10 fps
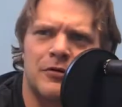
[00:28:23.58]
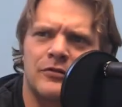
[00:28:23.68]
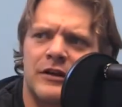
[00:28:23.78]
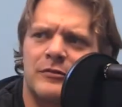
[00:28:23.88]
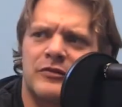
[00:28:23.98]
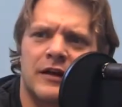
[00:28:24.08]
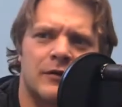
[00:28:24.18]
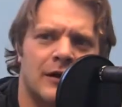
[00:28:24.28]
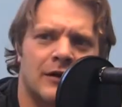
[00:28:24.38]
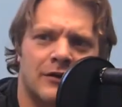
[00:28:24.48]
Pearl Jam's
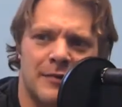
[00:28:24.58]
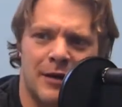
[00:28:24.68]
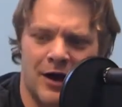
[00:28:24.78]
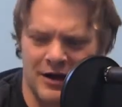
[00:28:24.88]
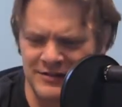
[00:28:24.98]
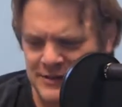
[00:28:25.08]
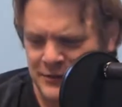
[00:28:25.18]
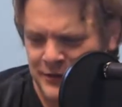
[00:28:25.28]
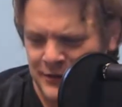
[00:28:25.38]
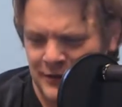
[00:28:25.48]
second record came out, I
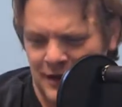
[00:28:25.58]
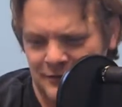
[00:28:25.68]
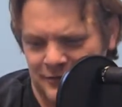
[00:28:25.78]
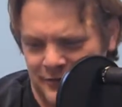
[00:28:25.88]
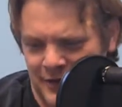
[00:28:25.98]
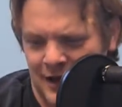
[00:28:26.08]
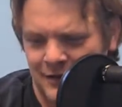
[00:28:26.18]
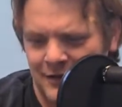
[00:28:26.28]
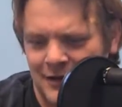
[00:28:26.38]
stood in line for that.